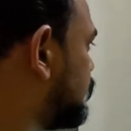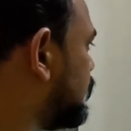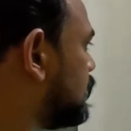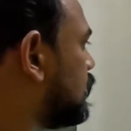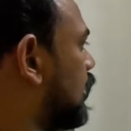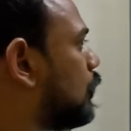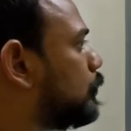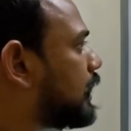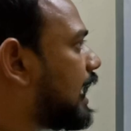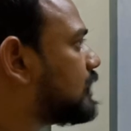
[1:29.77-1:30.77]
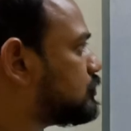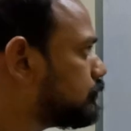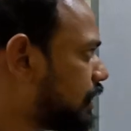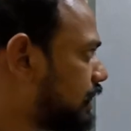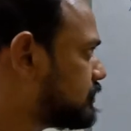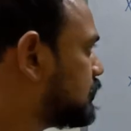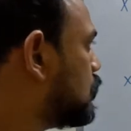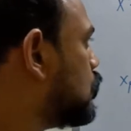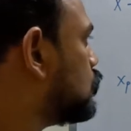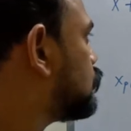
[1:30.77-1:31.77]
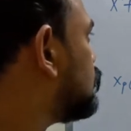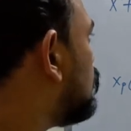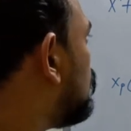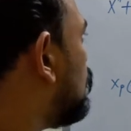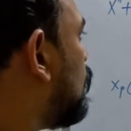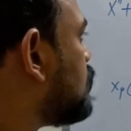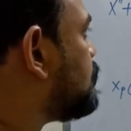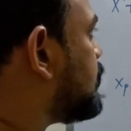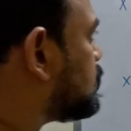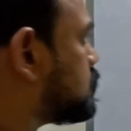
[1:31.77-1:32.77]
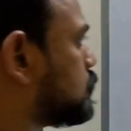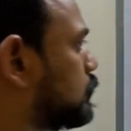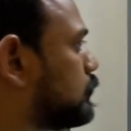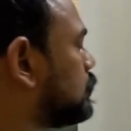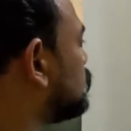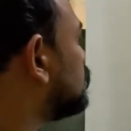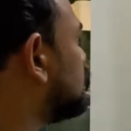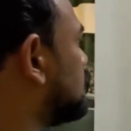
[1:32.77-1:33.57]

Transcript: to see how we can do that. So one thing to